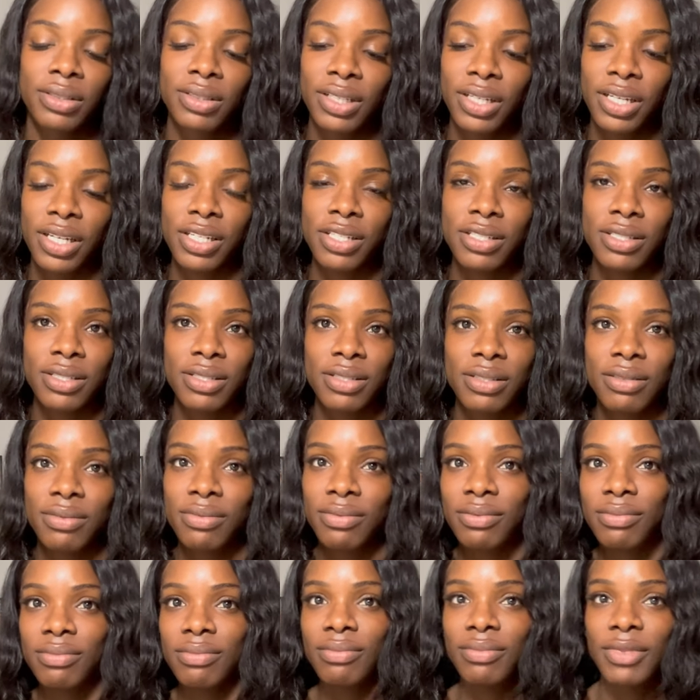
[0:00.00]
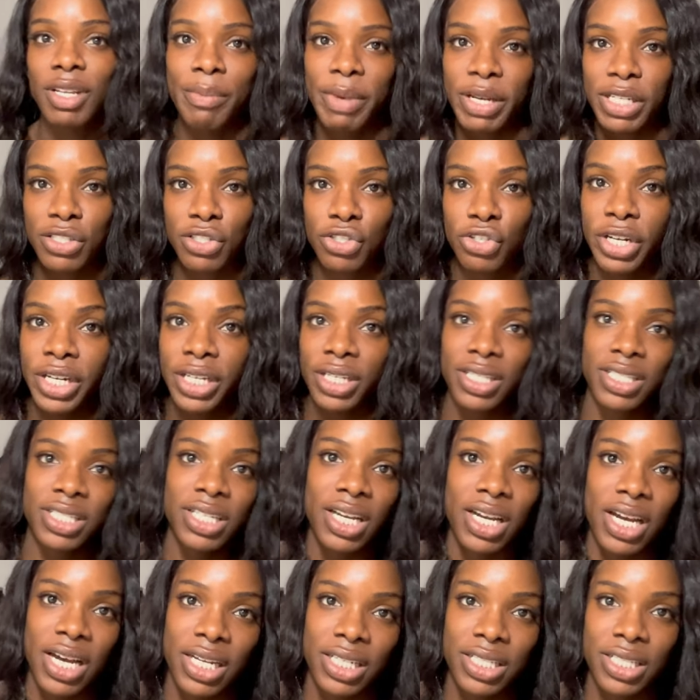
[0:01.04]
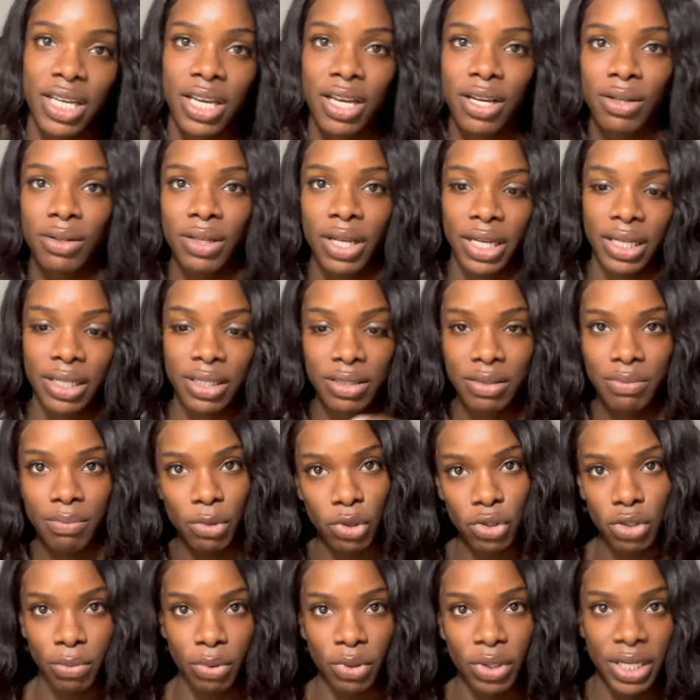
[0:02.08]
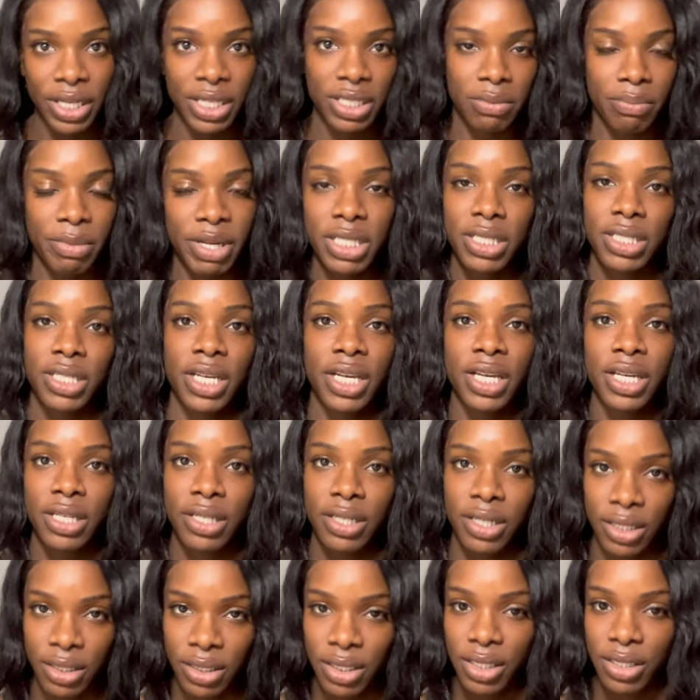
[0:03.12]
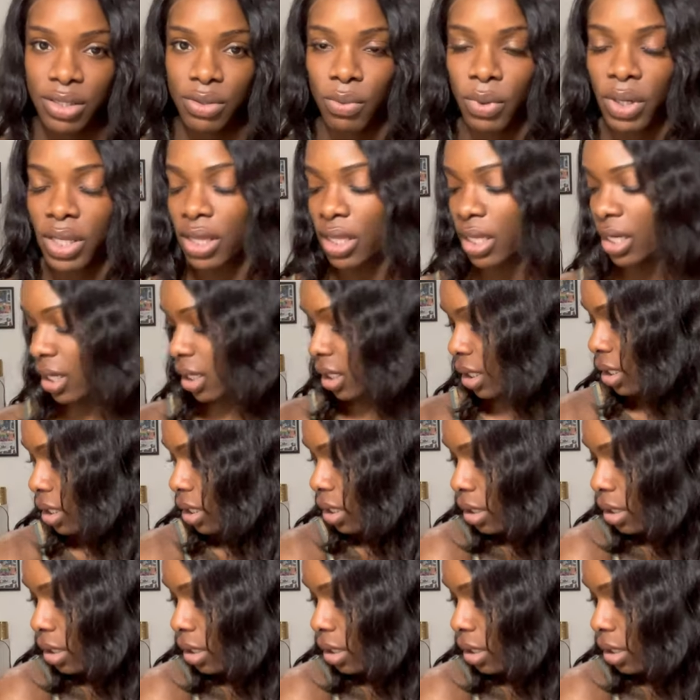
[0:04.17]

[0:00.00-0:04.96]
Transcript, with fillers: Because a mixed drink is a cocktail. Like, it's multiple things mixed in and it's one thing.